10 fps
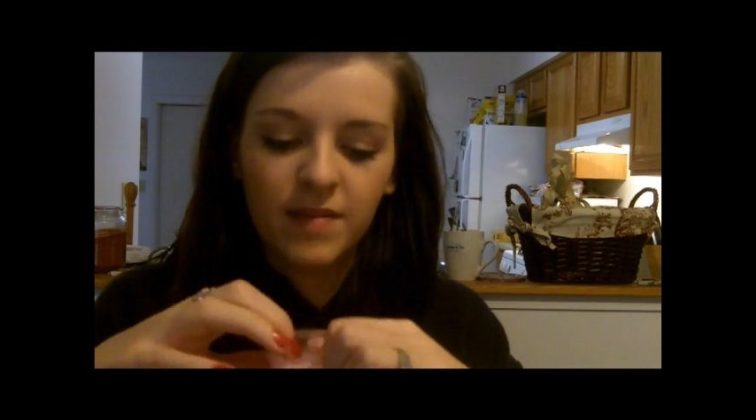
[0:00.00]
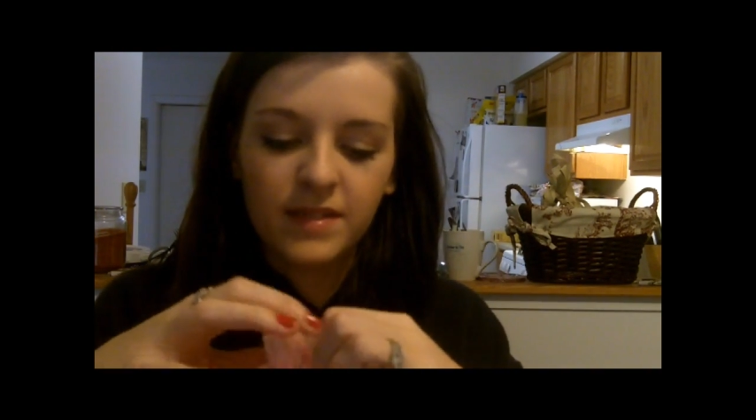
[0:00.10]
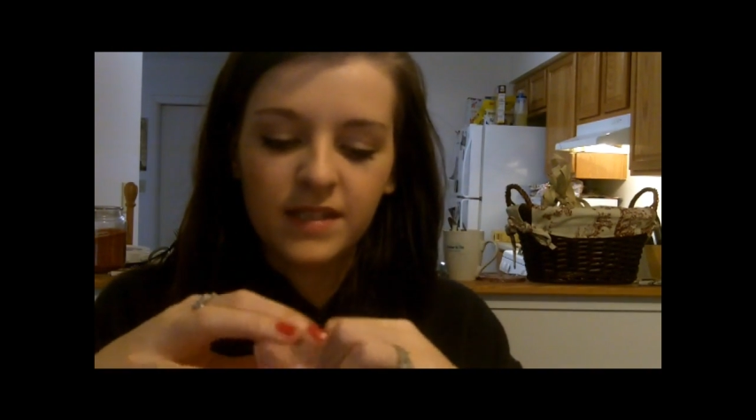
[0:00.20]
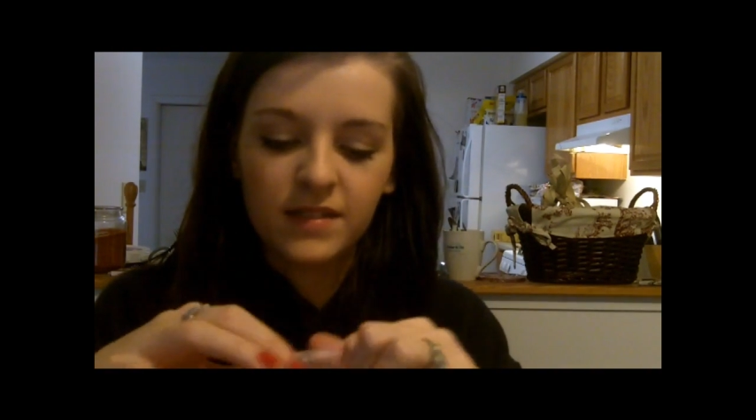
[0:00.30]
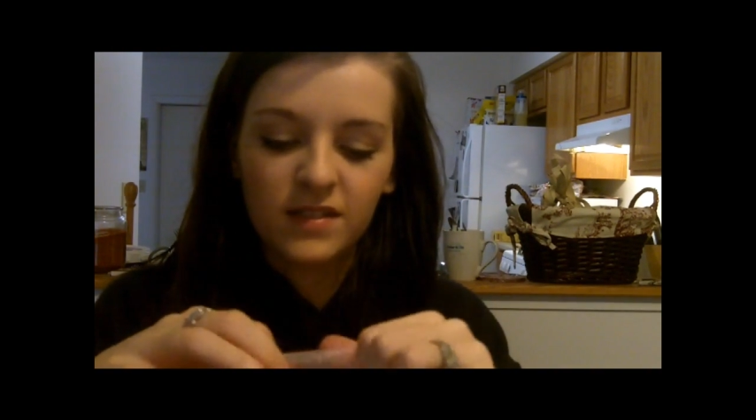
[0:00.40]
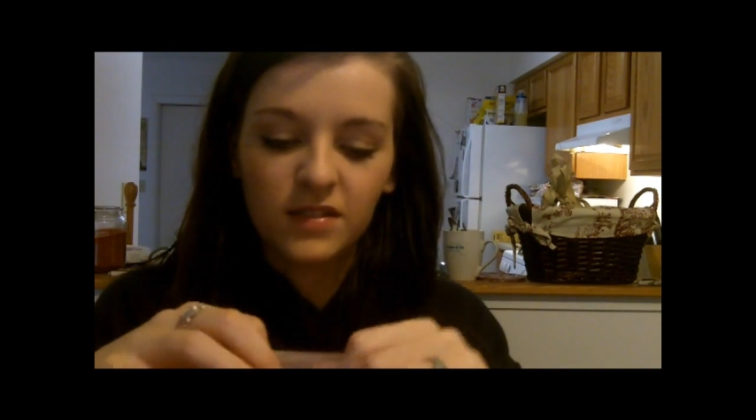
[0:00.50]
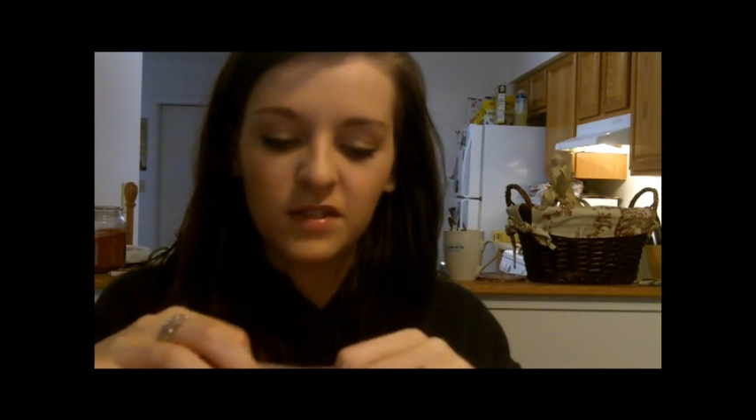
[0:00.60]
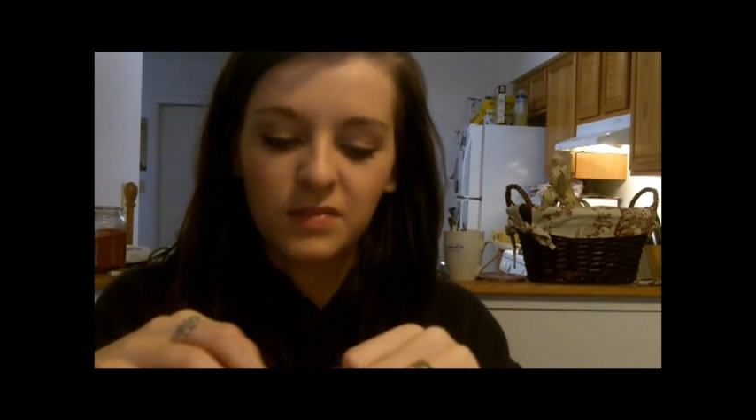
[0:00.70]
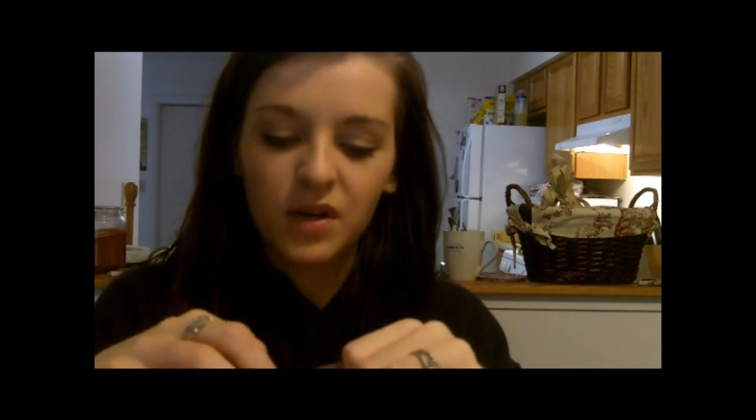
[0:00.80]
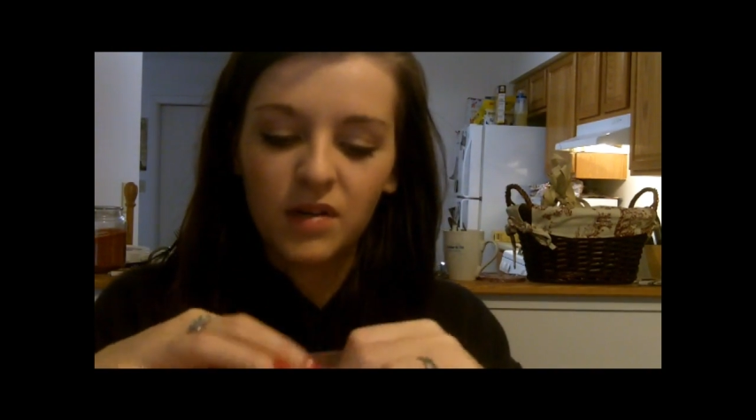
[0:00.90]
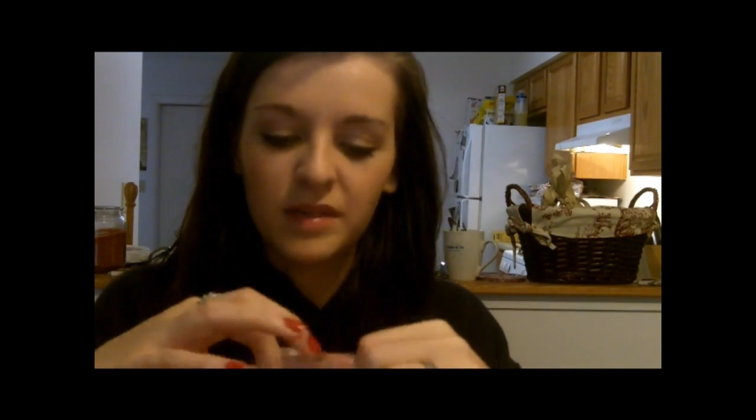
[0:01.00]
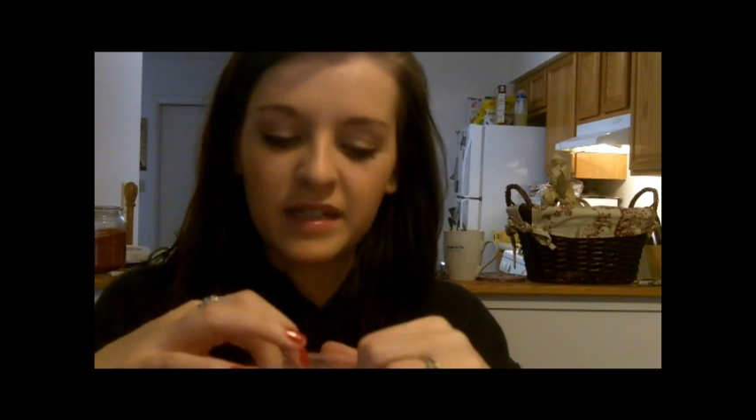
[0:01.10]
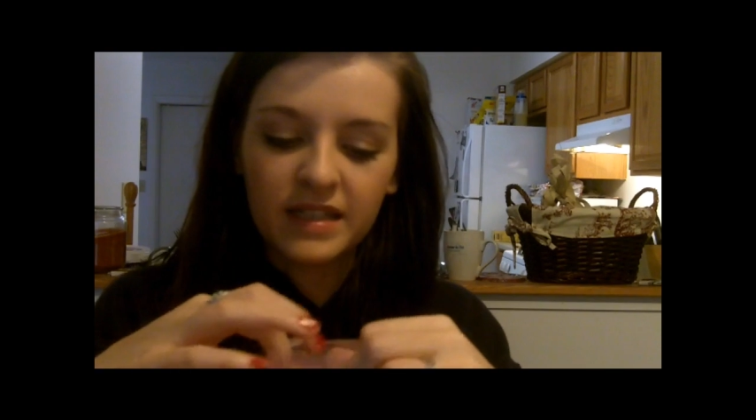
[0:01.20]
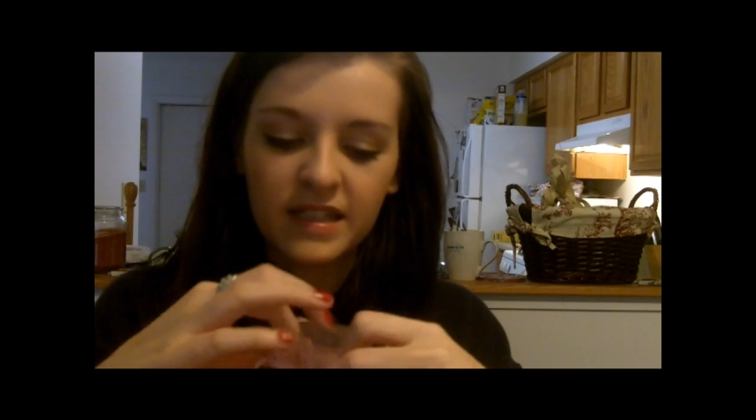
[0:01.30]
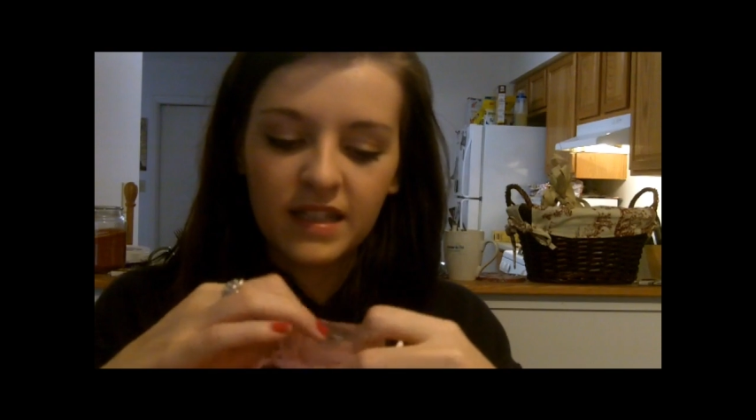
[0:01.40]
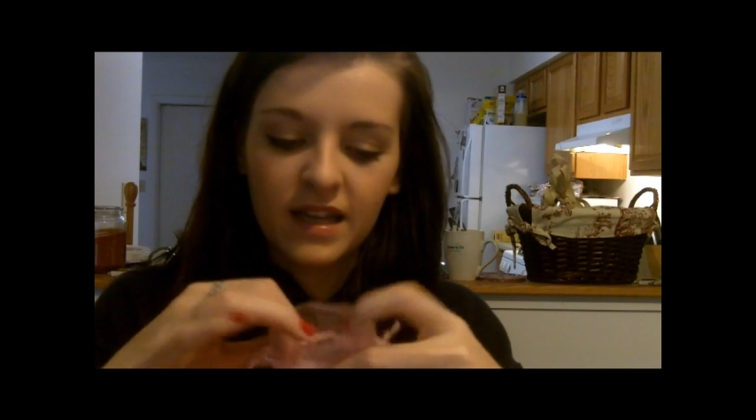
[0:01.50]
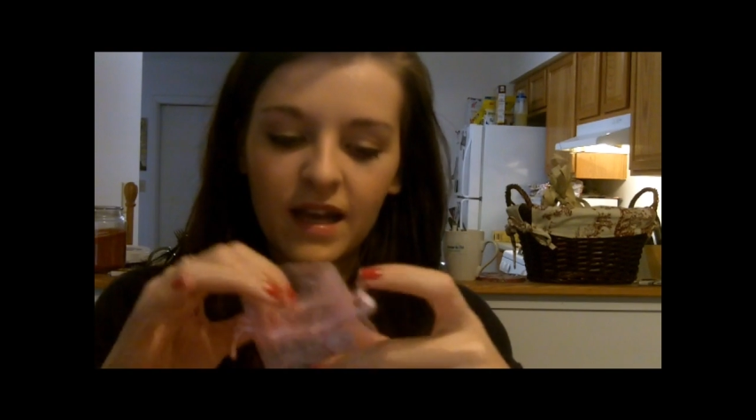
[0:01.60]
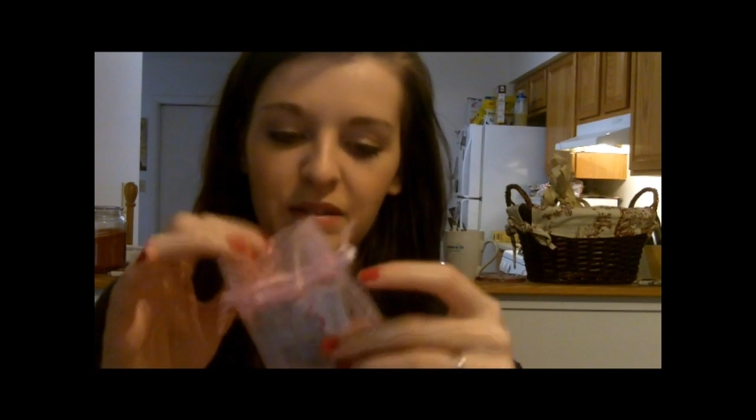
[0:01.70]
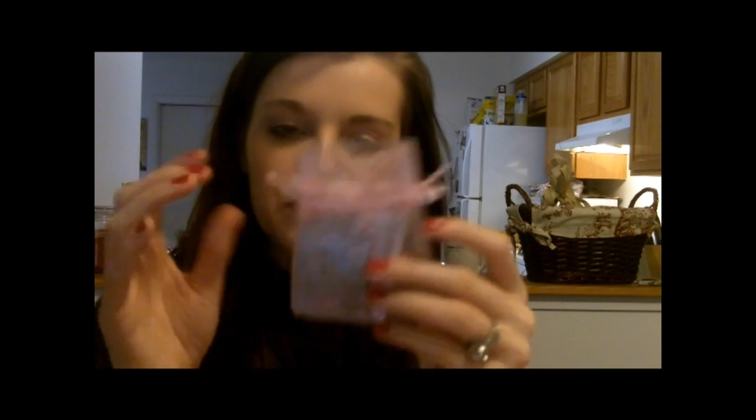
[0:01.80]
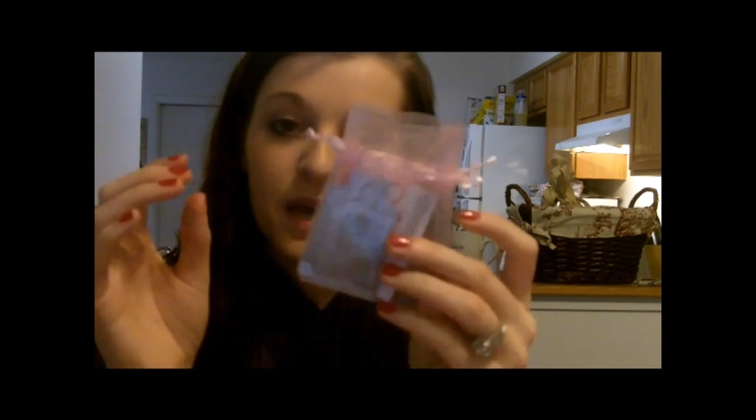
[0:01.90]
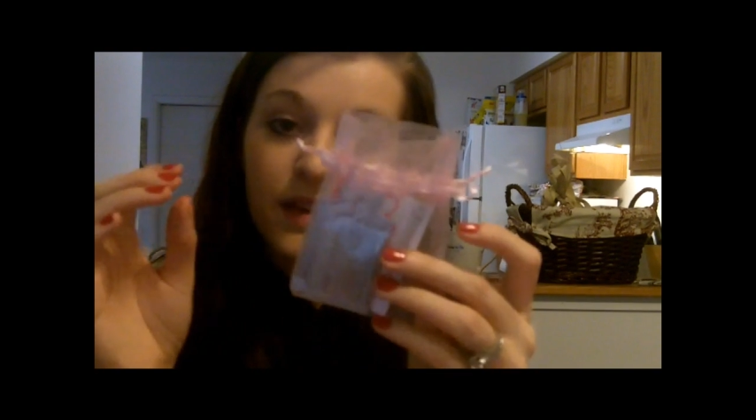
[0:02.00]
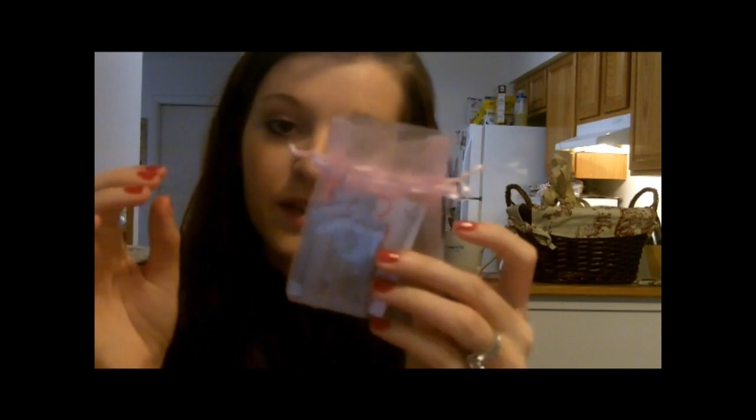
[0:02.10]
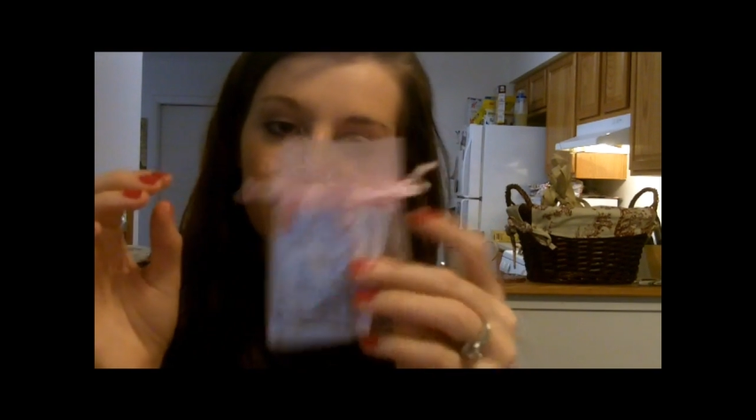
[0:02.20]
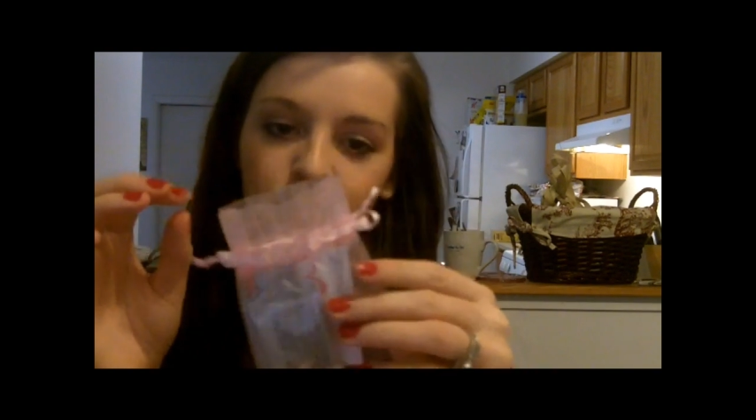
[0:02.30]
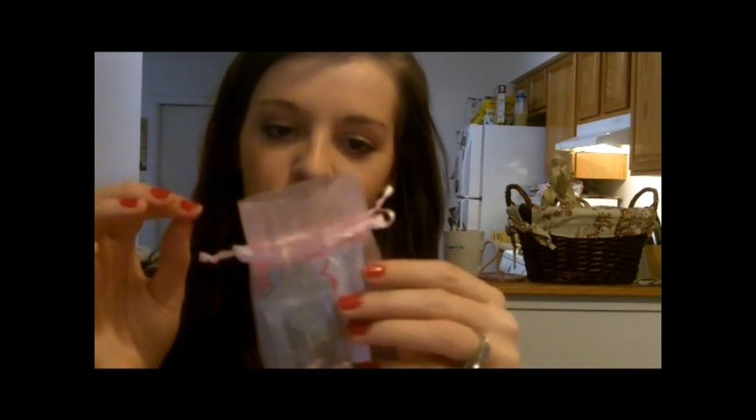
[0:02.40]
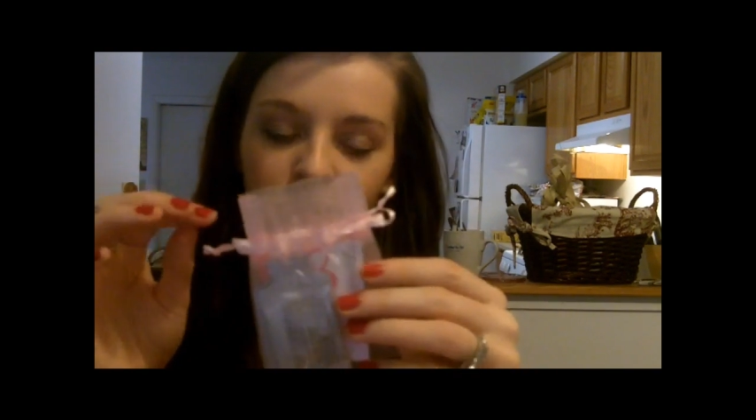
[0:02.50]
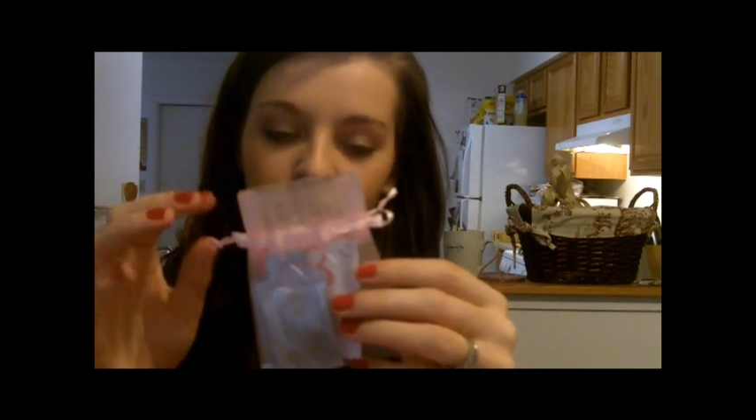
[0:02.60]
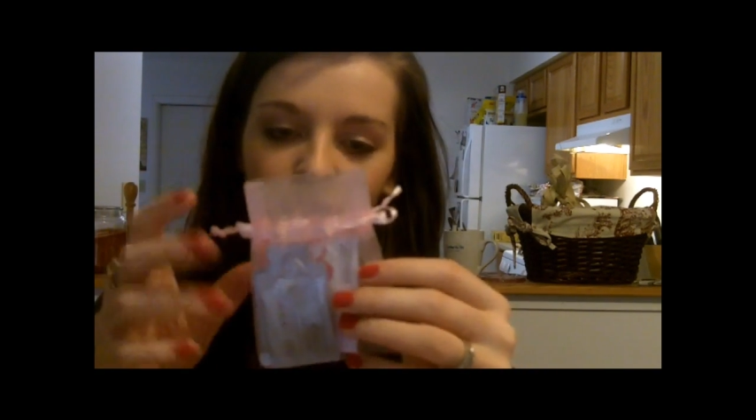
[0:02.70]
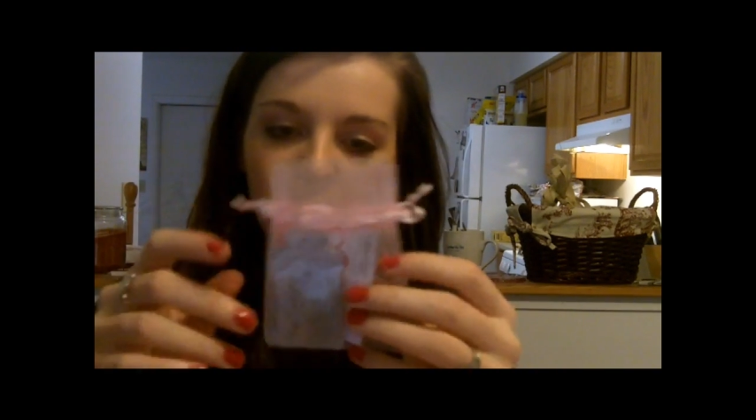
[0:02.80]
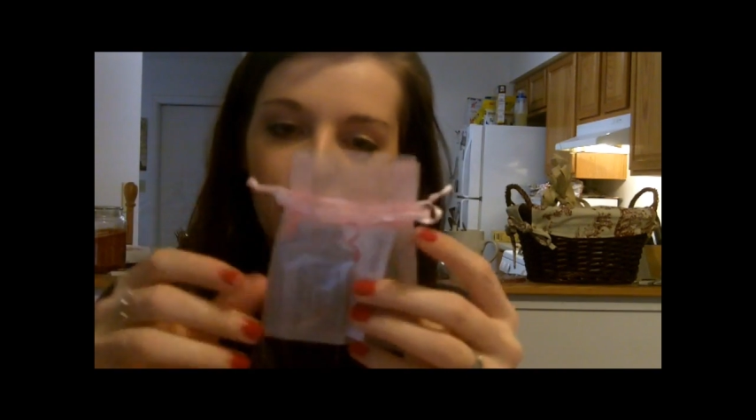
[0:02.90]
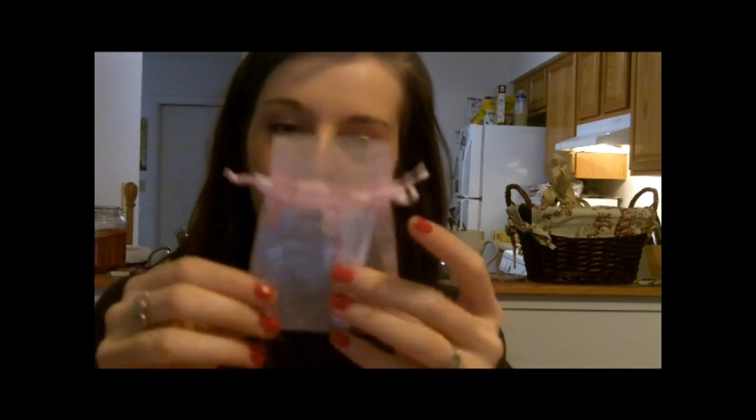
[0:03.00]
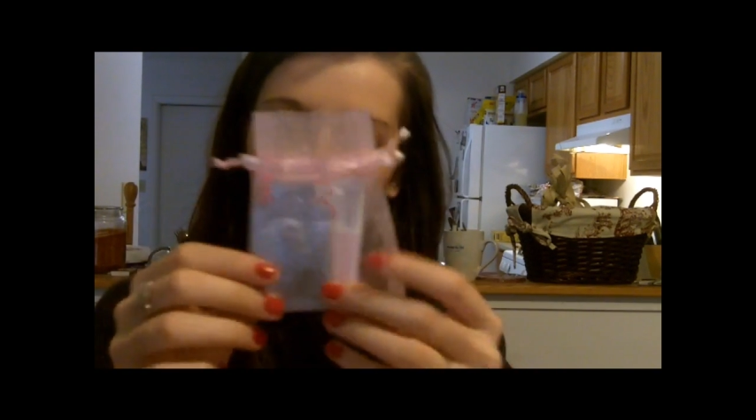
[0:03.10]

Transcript: Maybe it's because it's so small, but I, I thought it was really cute.